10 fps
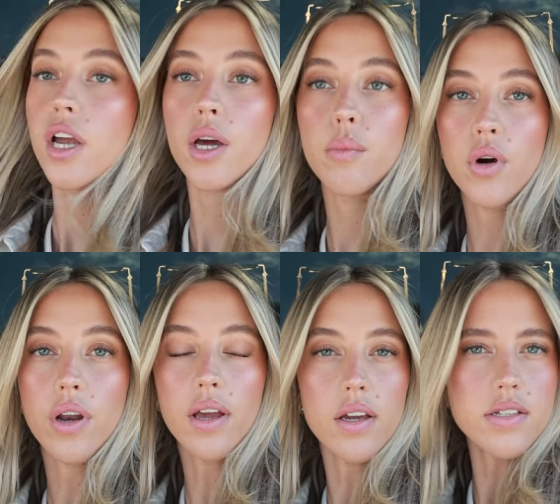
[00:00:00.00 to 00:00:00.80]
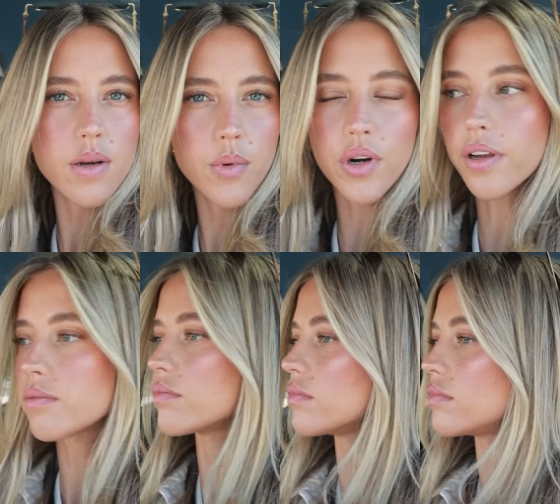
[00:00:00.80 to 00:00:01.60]
Good morning. Is it morning?
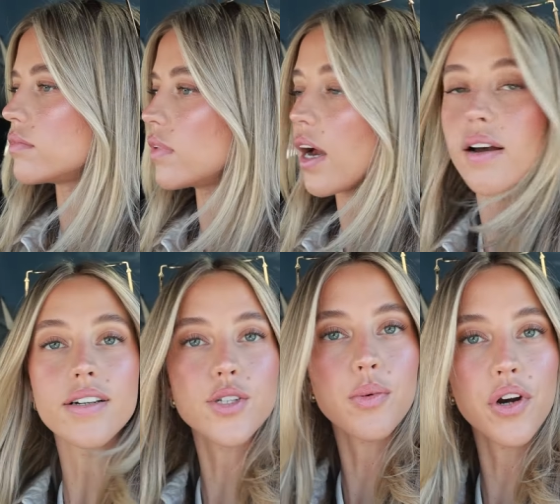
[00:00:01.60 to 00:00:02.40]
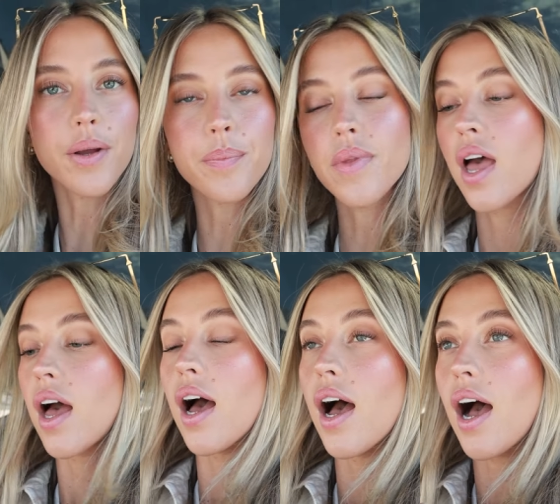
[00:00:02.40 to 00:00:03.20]
Yeah, it's morning.
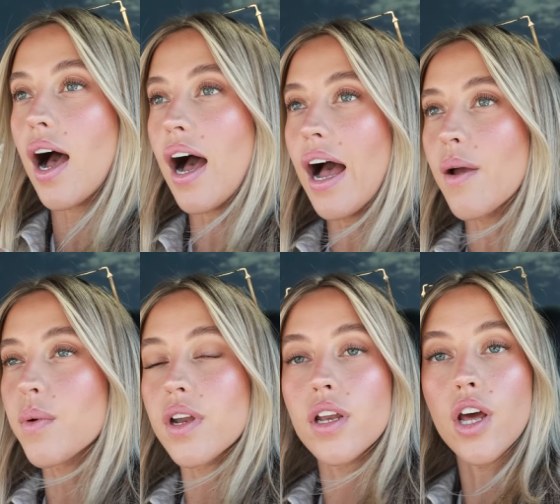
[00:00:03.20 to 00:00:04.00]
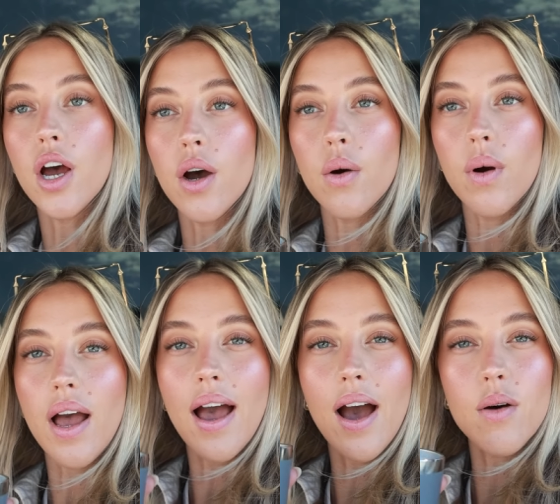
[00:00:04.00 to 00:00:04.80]
I want to know
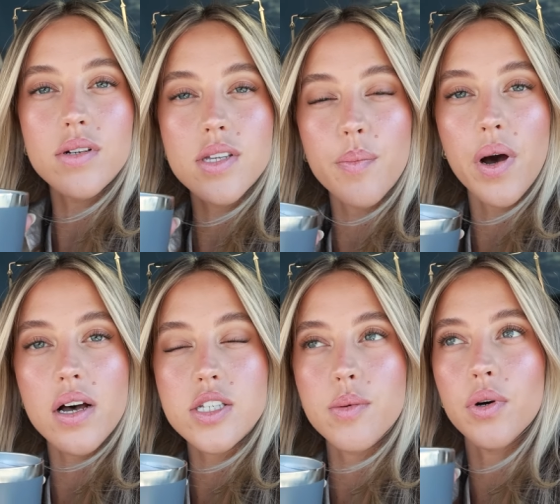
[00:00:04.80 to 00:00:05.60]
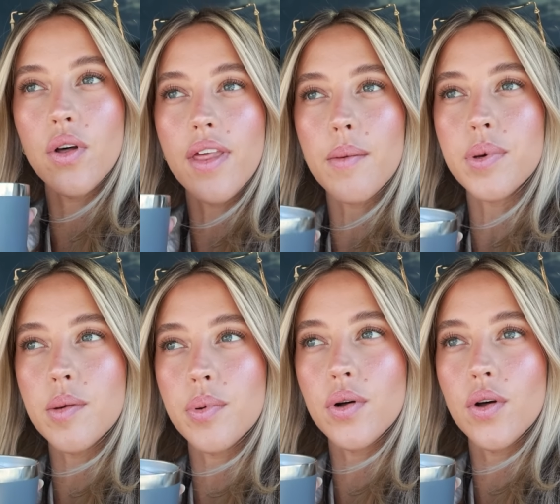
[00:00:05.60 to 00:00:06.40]
how is it possible that
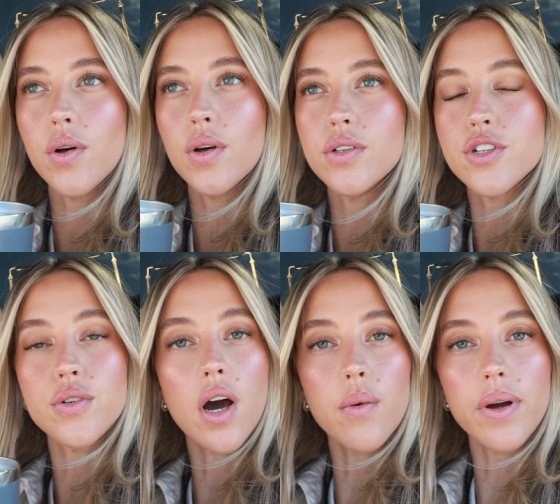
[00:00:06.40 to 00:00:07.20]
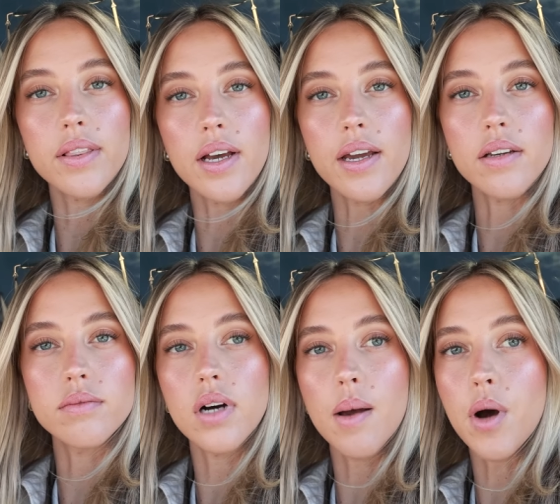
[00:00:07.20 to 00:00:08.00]
people do not run late?
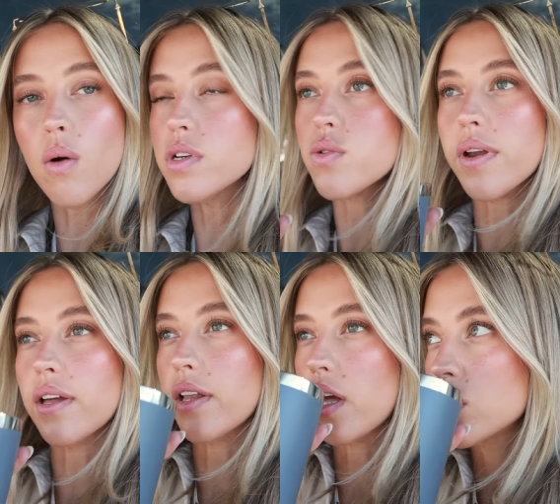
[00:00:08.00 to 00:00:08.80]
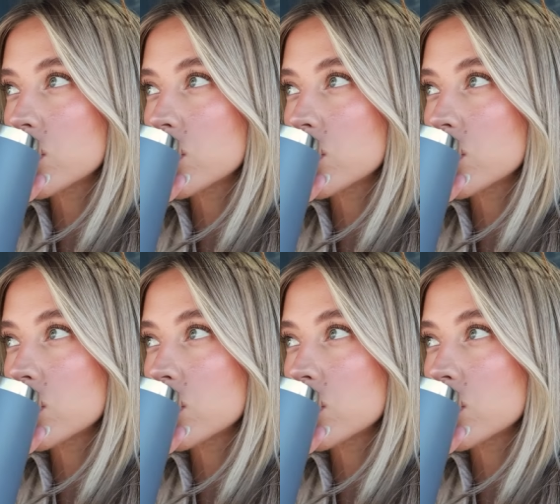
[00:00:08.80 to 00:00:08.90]
I'm always running late.